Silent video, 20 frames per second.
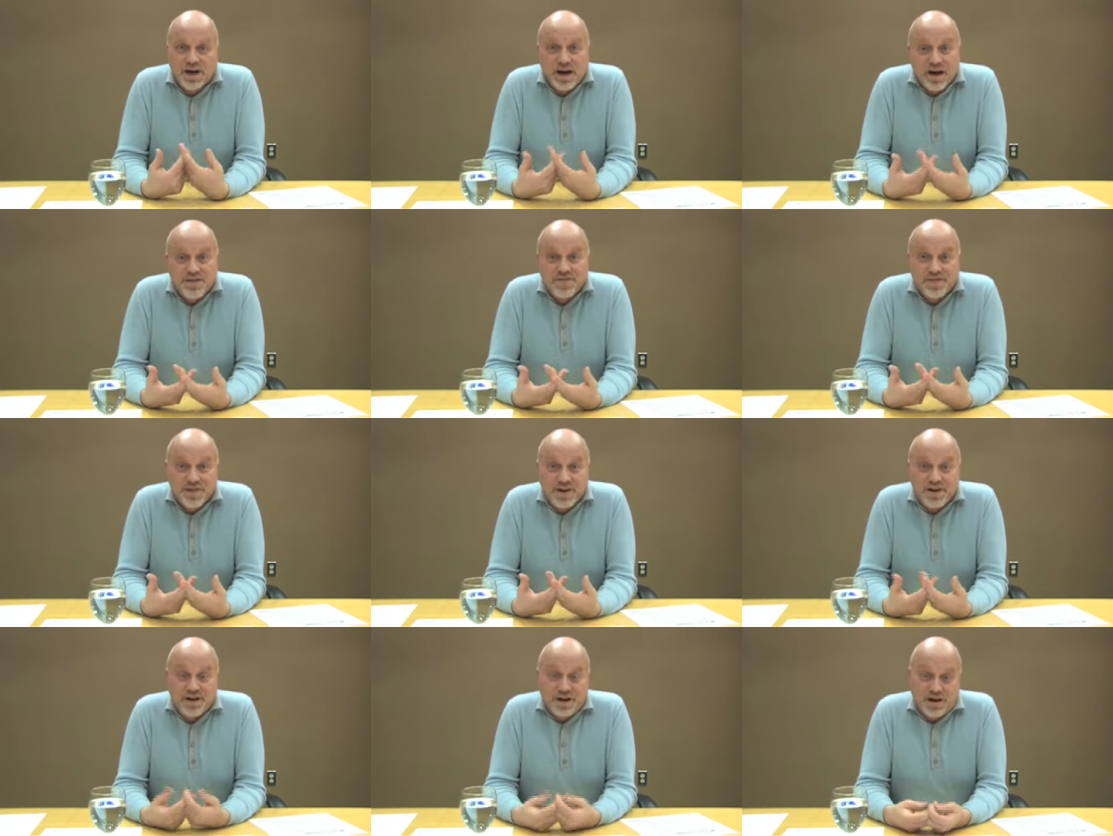
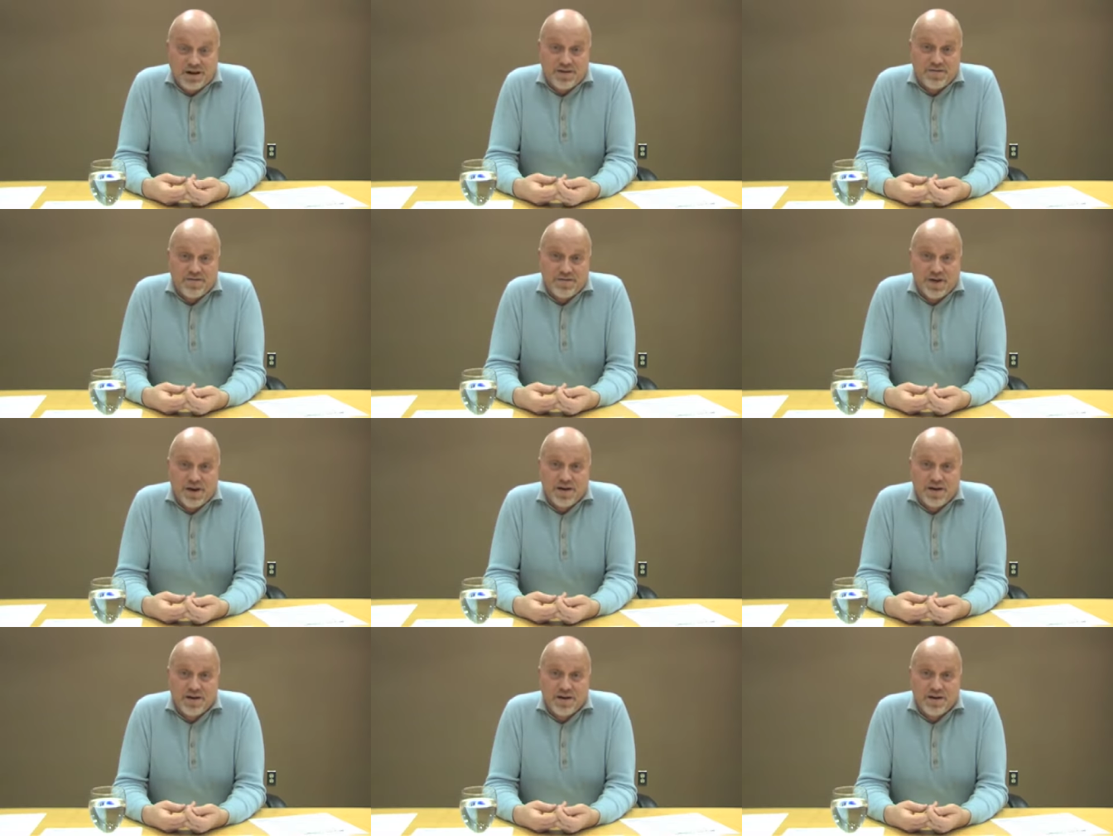advent of
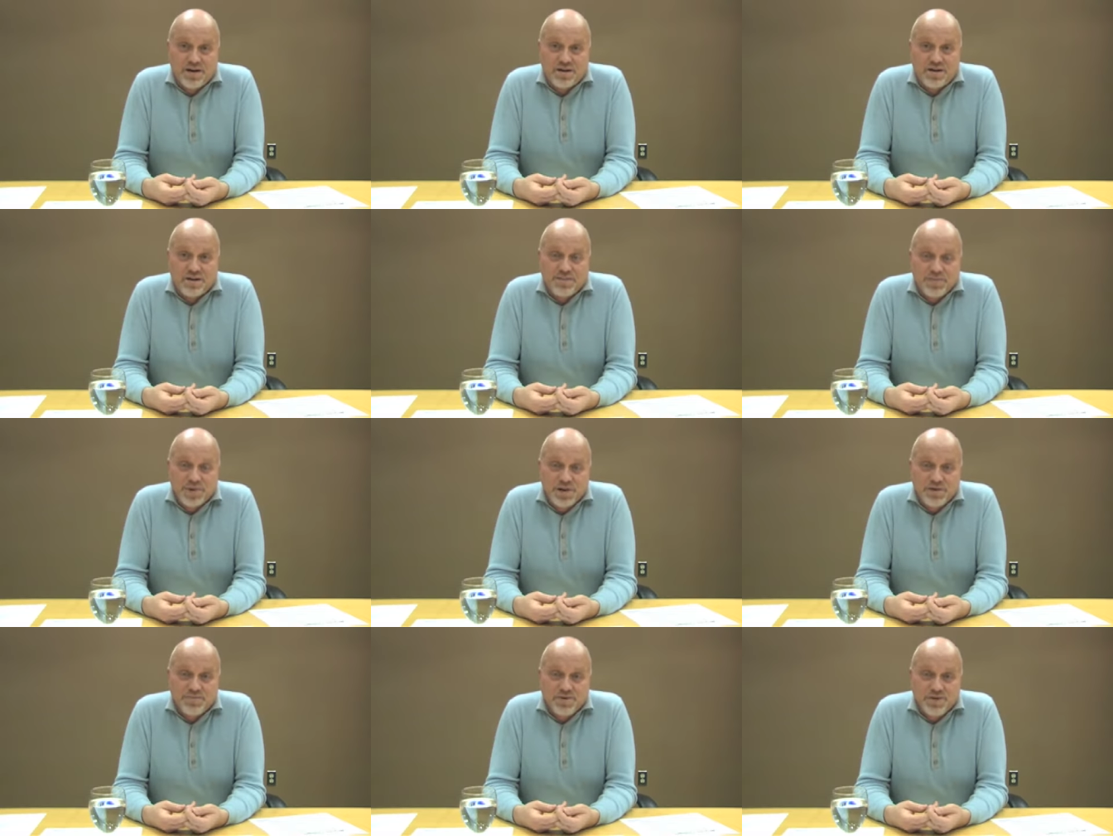a
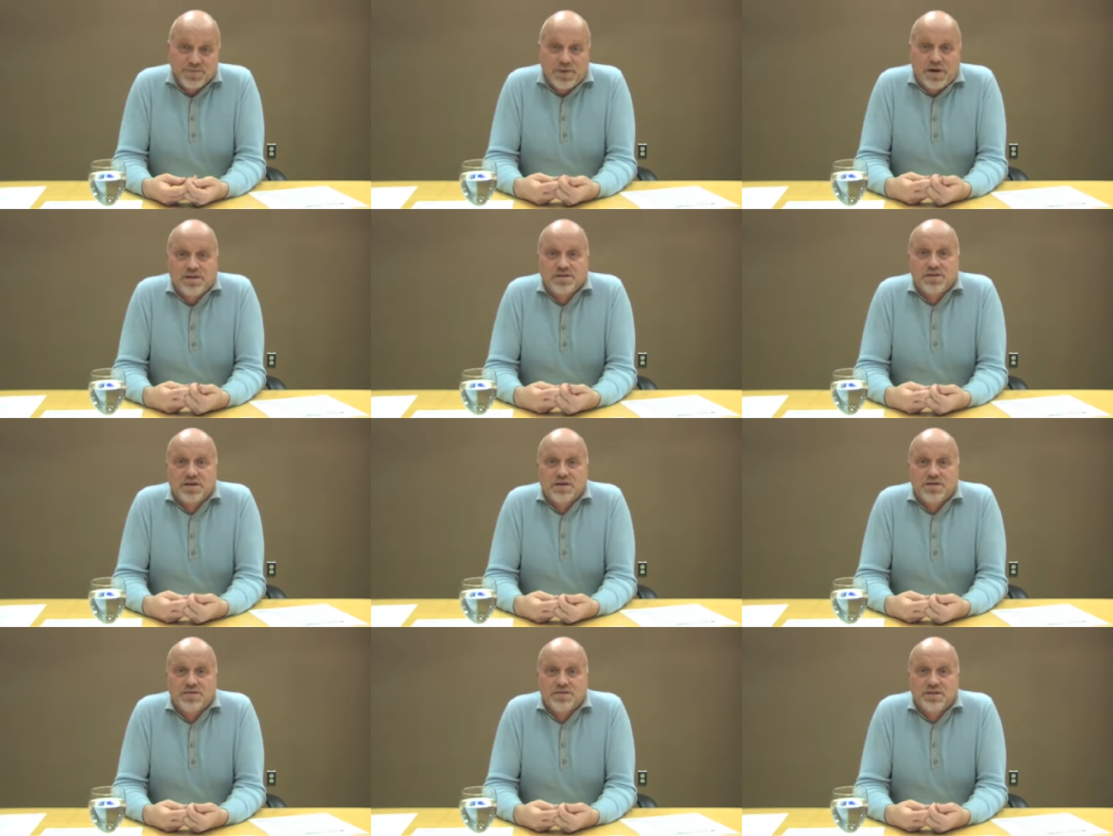complete
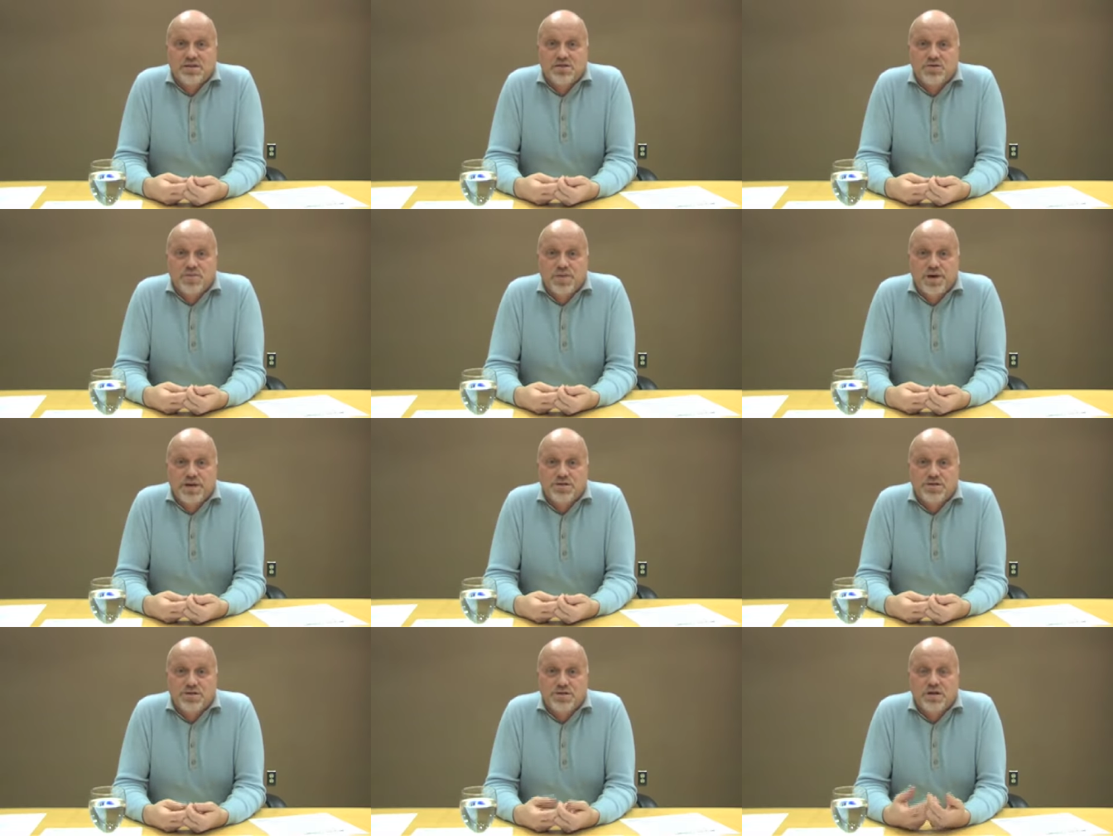response letter
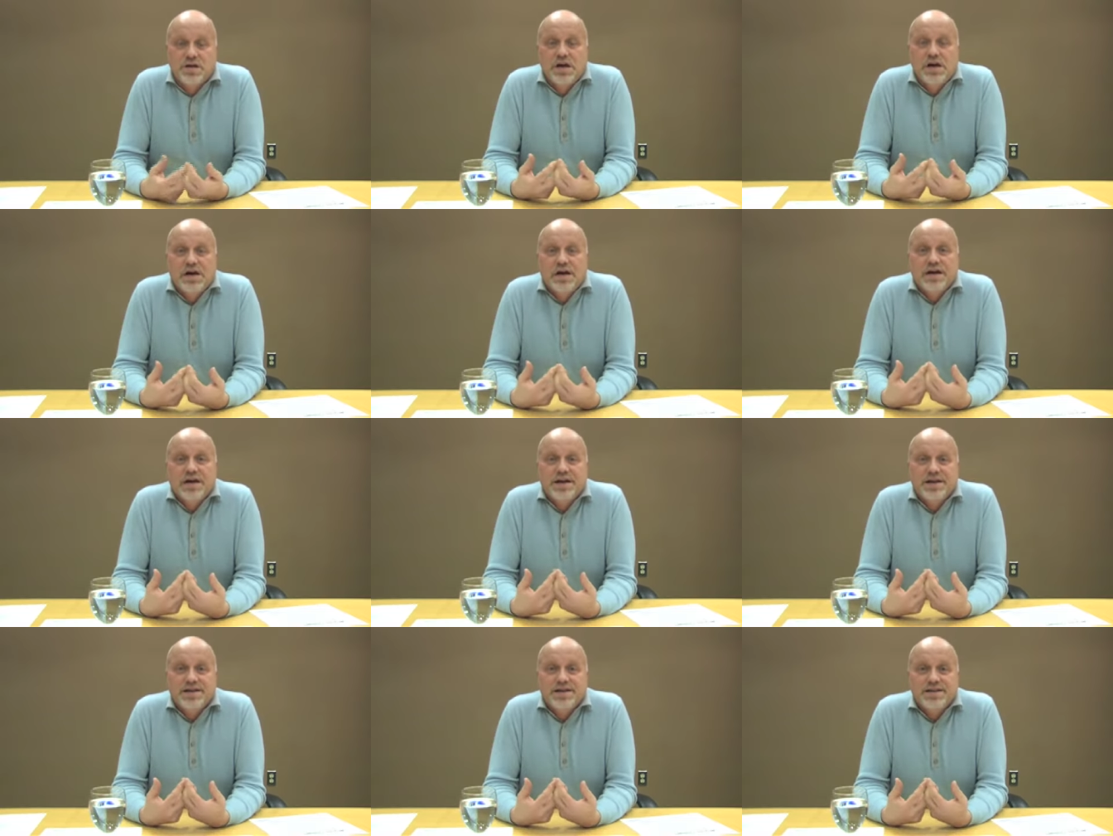situation
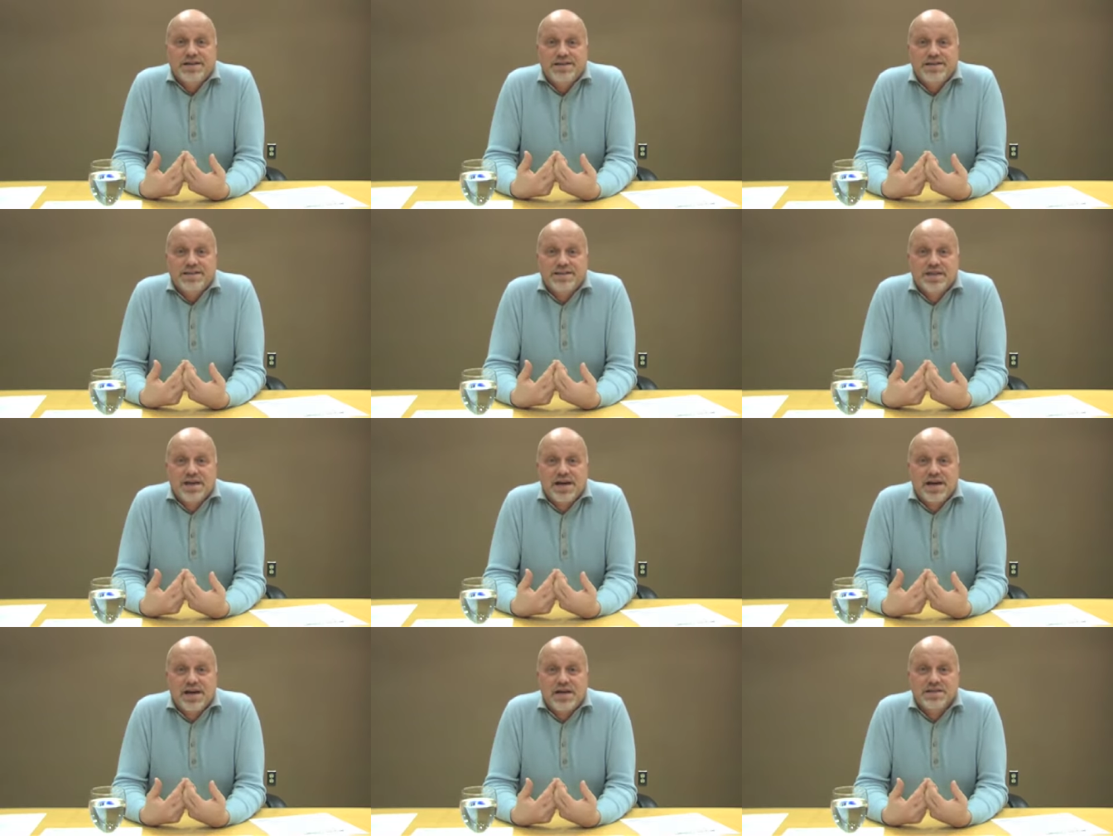is
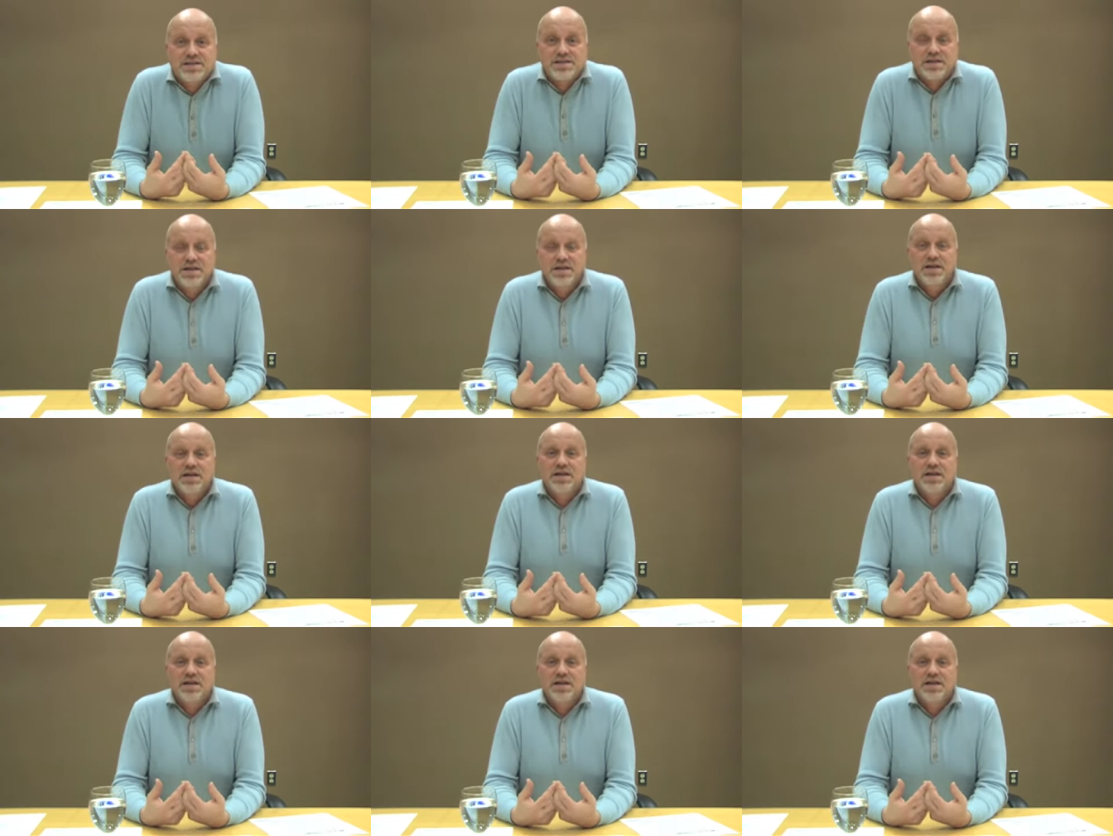that